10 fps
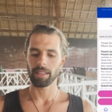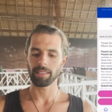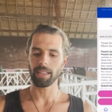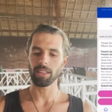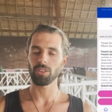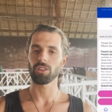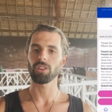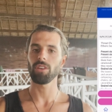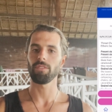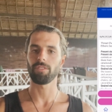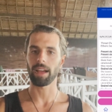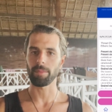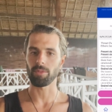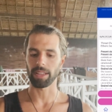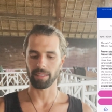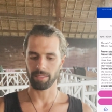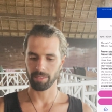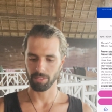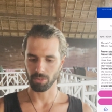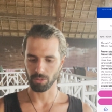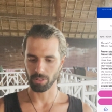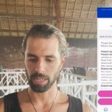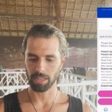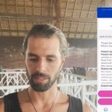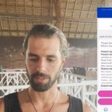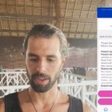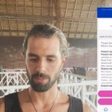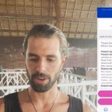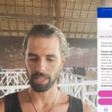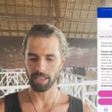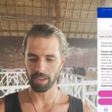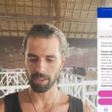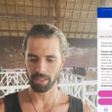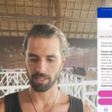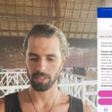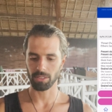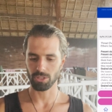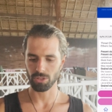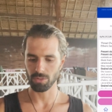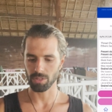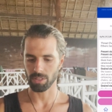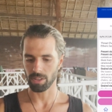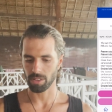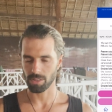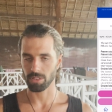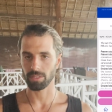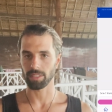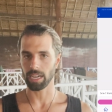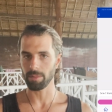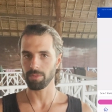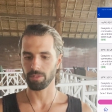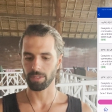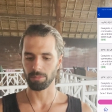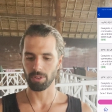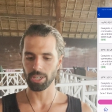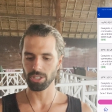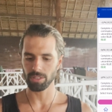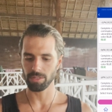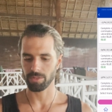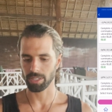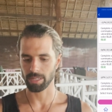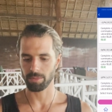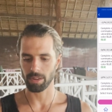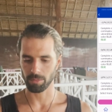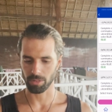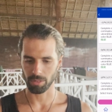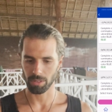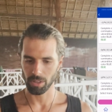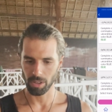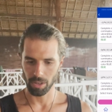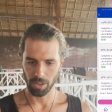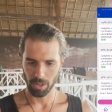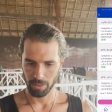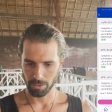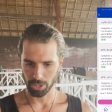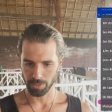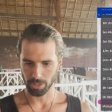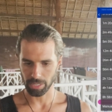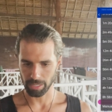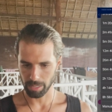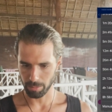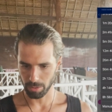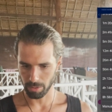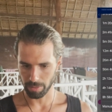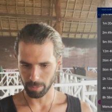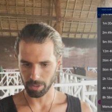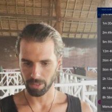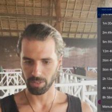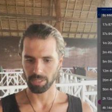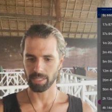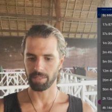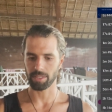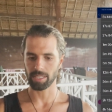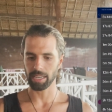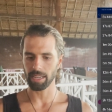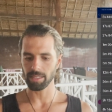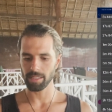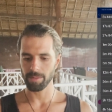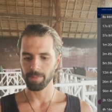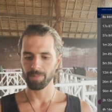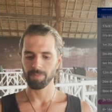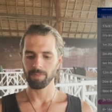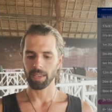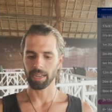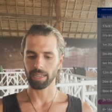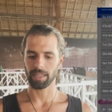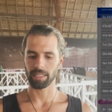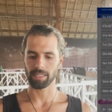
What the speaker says: Then you're gonna vibrate. So you click on vibrate here, and you're gonna choose a certain time for vibration. For example, I'm gonna, just for this example, vibrate 37 seconds, and I click